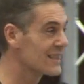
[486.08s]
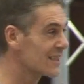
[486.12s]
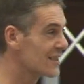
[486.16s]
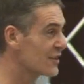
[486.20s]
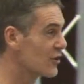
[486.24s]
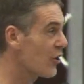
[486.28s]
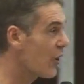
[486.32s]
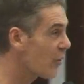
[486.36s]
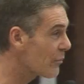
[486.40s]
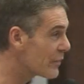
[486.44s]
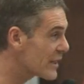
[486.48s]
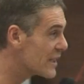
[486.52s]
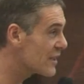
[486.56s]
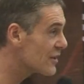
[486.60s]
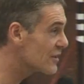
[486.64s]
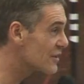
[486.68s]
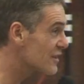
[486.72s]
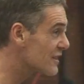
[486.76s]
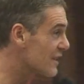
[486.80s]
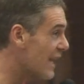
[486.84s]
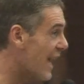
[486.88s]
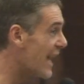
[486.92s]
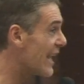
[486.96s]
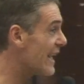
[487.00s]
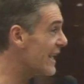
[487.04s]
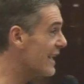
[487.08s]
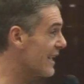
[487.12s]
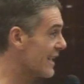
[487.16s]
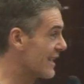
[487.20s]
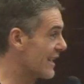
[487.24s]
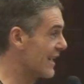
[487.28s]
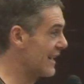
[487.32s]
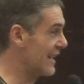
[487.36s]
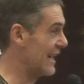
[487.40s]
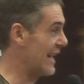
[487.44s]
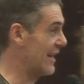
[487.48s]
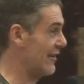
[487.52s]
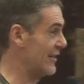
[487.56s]
not because they
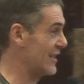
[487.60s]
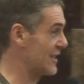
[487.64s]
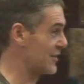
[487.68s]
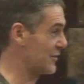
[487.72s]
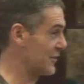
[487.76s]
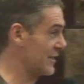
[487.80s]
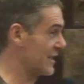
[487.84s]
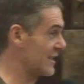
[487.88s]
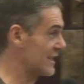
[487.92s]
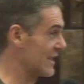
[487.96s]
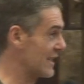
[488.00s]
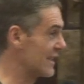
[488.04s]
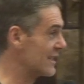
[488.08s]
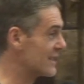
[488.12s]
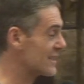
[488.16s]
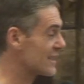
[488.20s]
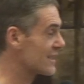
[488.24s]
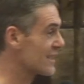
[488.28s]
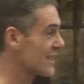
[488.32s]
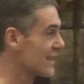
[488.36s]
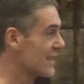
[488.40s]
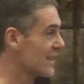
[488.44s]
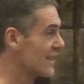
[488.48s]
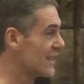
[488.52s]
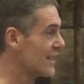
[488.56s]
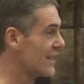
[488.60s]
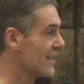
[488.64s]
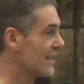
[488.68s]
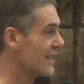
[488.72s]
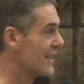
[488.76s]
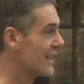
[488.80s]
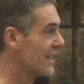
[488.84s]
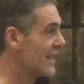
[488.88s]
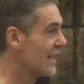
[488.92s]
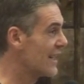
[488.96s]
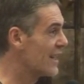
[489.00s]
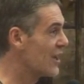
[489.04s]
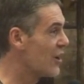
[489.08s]
allow it to exist.
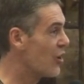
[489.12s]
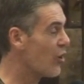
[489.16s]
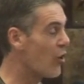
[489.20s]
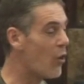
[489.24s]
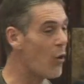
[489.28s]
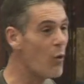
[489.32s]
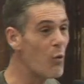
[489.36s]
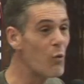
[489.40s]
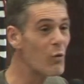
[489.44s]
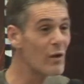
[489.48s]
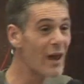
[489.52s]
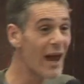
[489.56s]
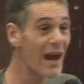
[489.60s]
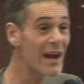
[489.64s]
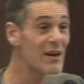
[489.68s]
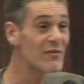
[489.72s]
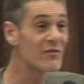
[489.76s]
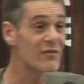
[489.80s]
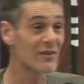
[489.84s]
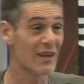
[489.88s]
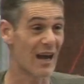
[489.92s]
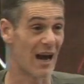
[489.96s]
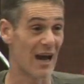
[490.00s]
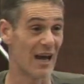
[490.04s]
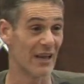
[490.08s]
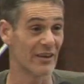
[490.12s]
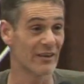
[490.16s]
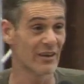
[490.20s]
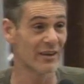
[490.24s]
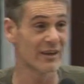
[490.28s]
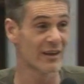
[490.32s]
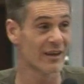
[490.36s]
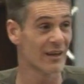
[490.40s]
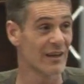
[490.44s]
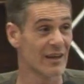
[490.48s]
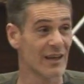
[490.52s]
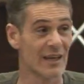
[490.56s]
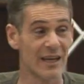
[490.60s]
All they've
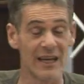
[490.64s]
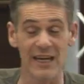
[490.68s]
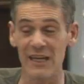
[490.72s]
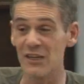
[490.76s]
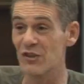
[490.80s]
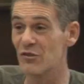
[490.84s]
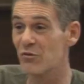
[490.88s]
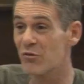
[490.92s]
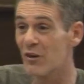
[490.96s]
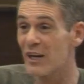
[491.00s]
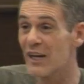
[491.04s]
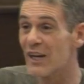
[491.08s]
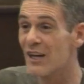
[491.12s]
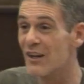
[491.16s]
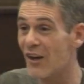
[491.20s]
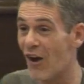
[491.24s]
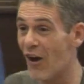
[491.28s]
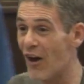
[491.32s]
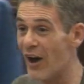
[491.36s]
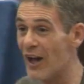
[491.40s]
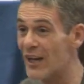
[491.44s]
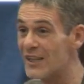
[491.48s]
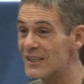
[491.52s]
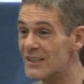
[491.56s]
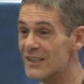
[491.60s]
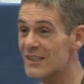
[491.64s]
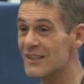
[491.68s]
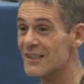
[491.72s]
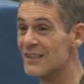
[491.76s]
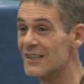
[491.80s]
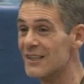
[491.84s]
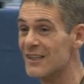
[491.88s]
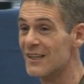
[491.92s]
done is realised